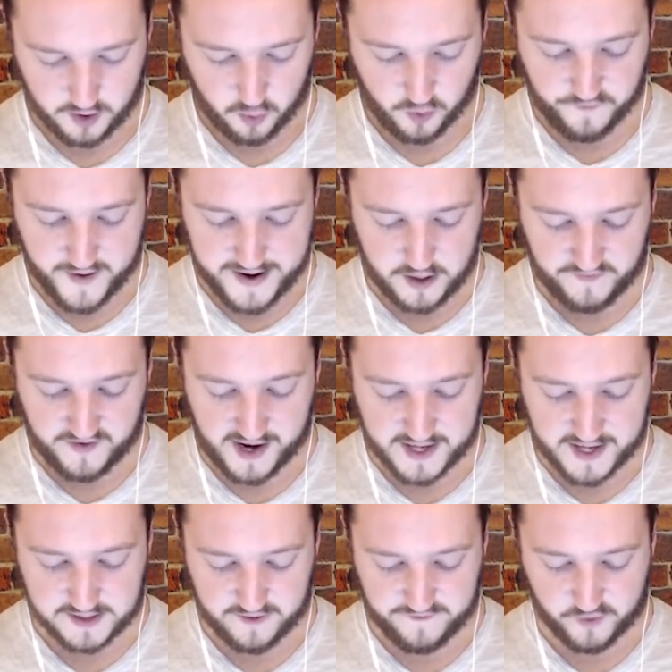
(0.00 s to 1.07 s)
We'll find out if he
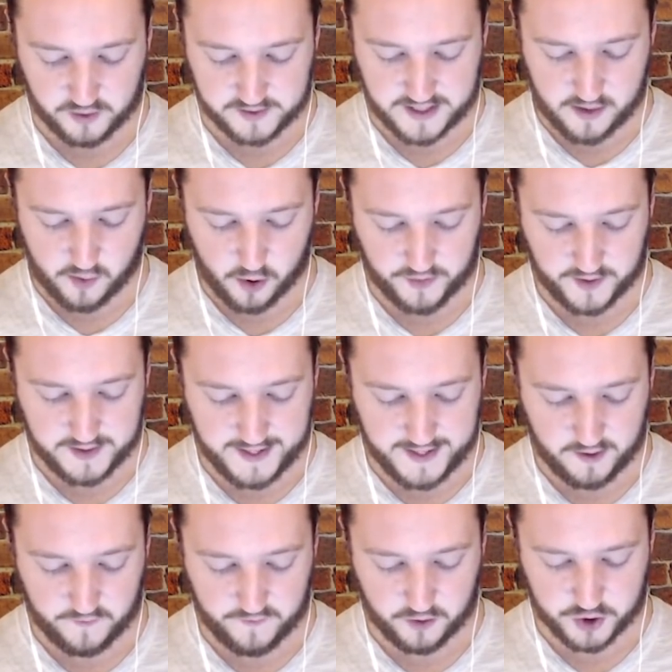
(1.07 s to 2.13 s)
has the Inferno Tower or the
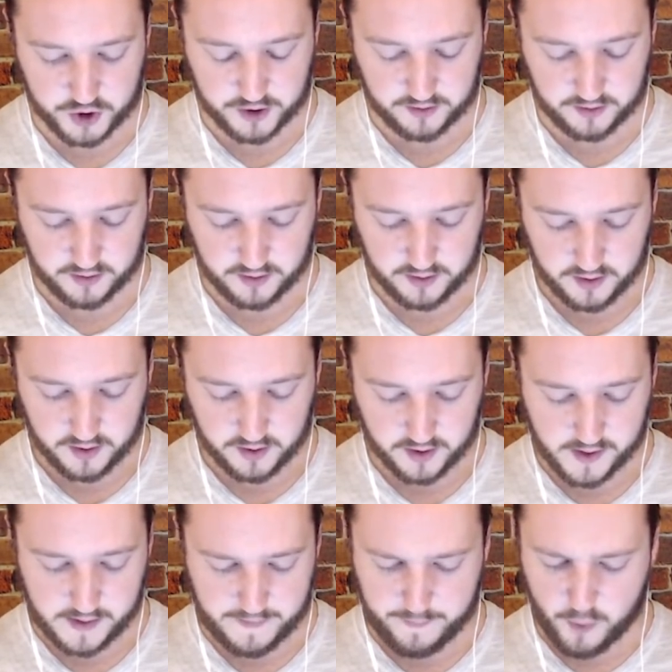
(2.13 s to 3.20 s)
natal version.
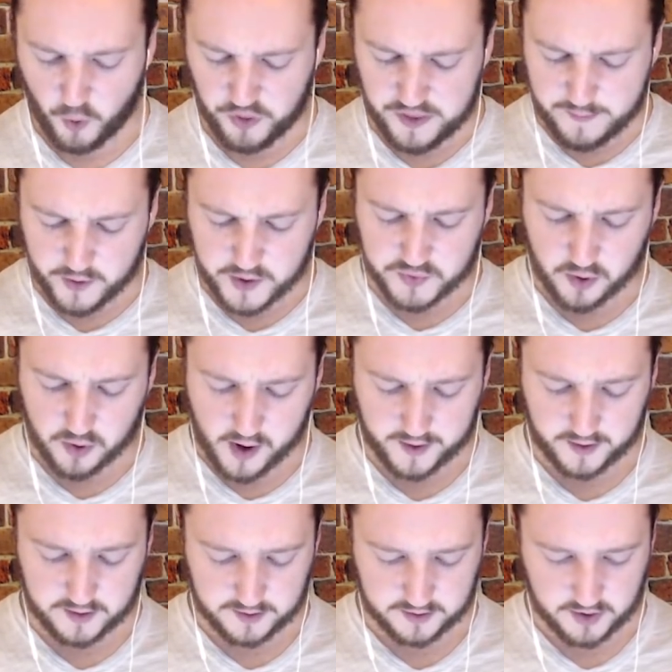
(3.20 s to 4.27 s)
Um, but both of them use
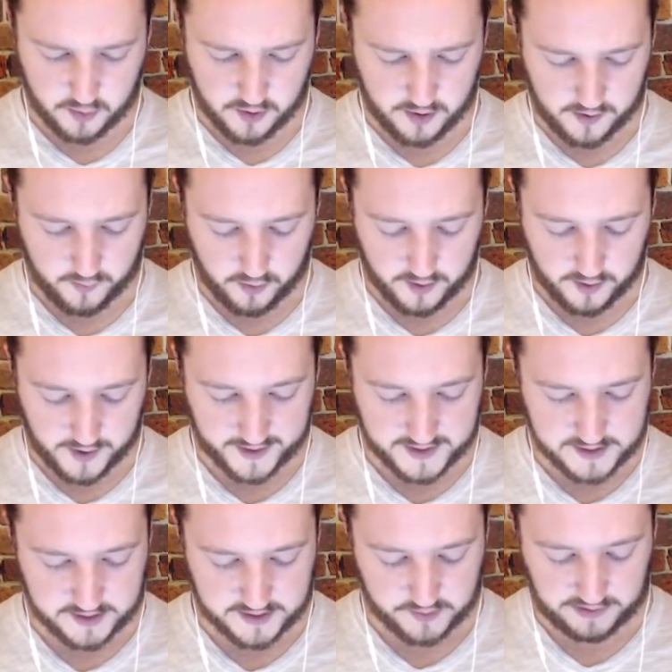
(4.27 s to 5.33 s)
rocket, so we'll, well, I
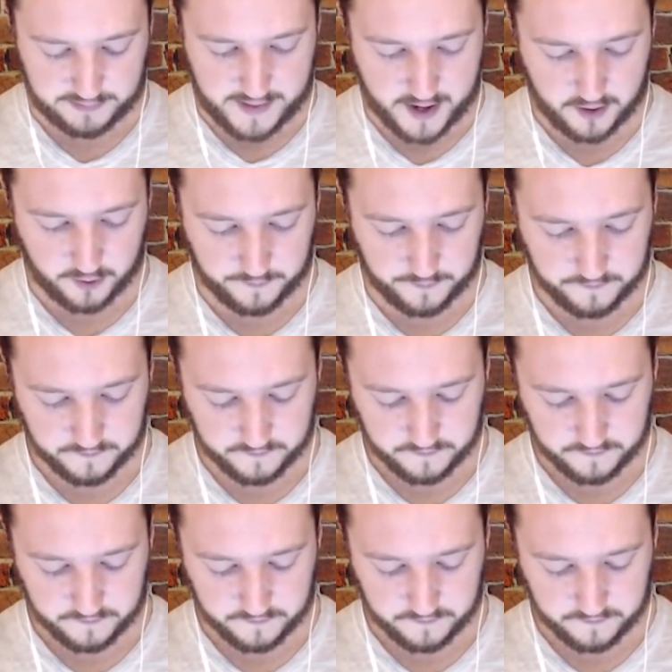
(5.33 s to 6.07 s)
guess it doesn't really matter.